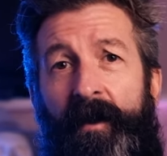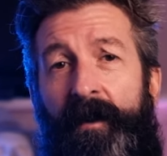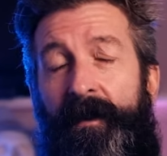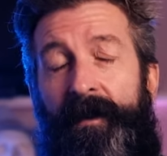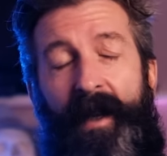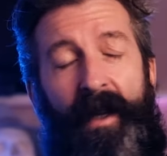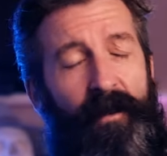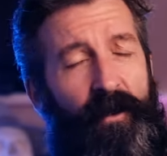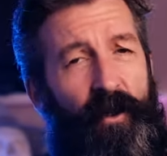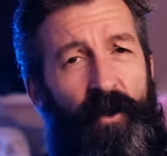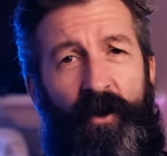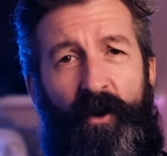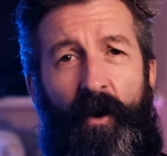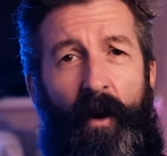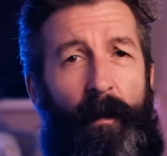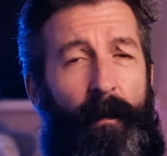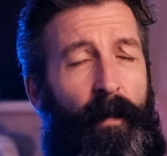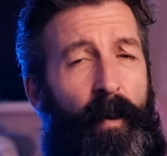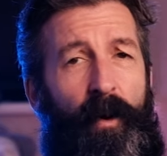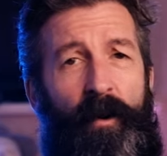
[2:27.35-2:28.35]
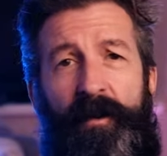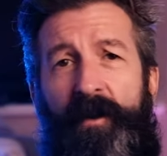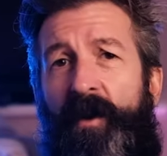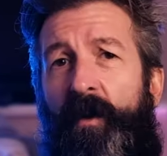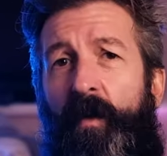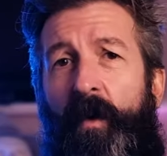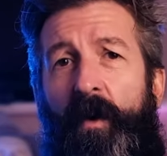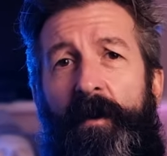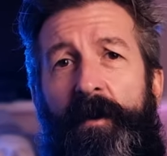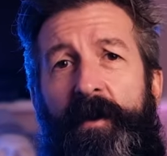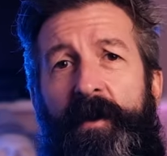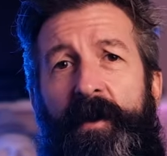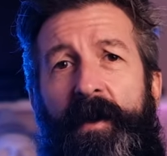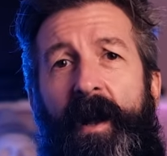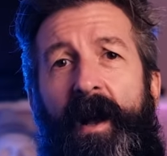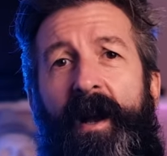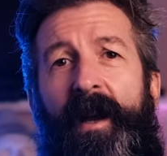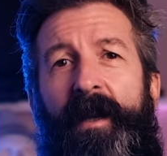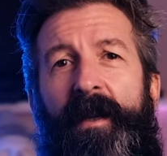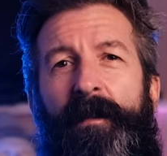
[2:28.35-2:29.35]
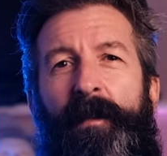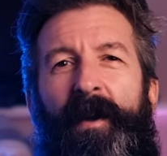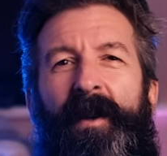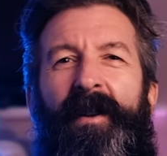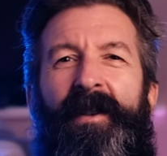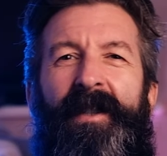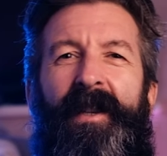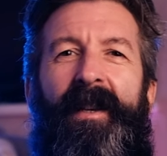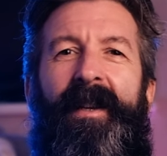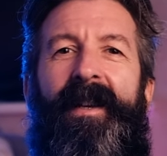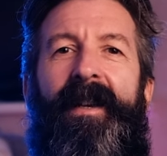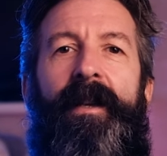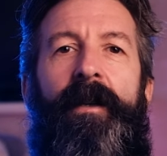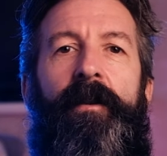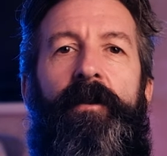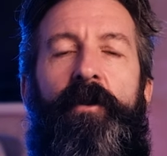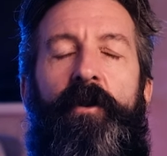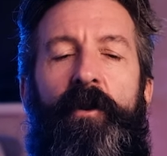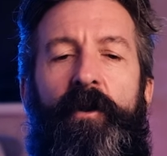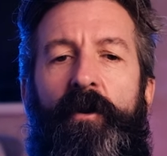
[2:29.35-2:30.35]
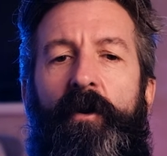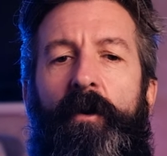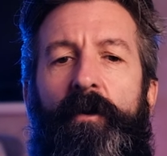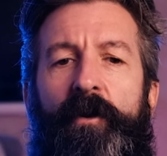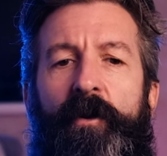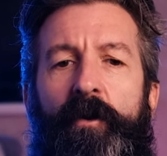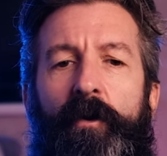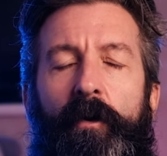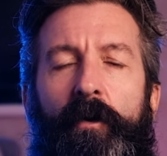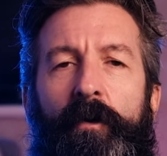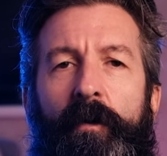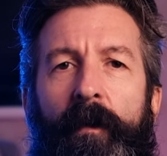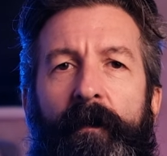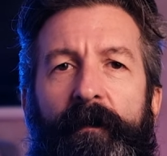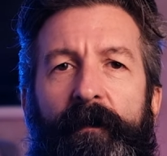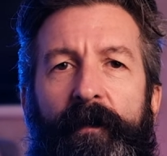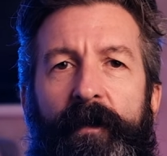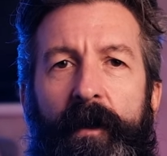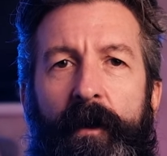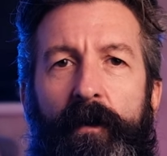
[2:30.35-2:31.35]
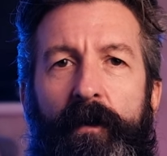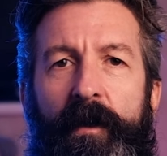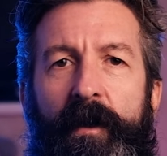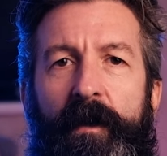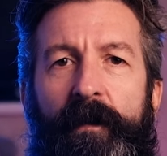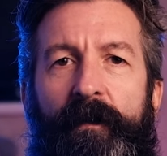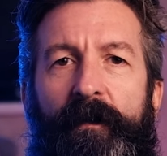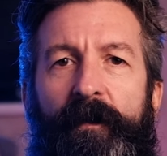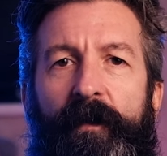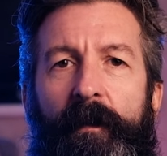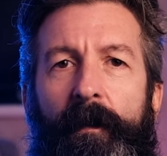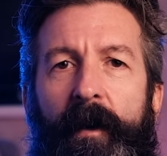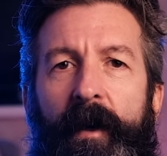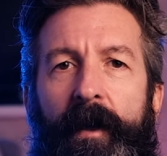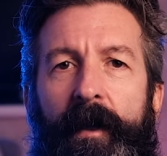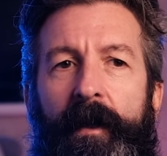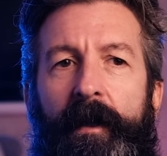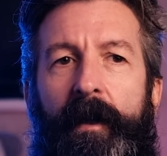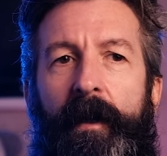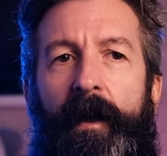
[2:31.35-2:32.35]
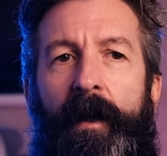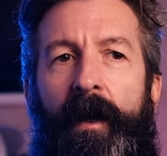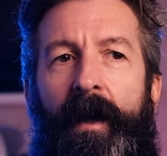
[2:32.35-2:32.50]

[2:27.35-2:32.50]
that just got put to one side because it, it just got so confusing for me,